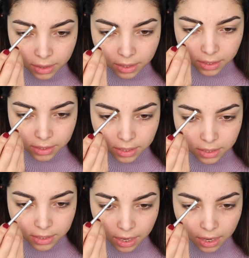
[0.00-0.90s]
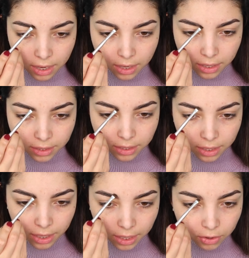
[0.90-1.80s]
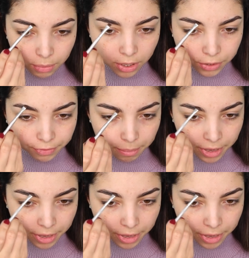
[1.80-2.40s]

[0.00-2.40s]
This is an angle brush from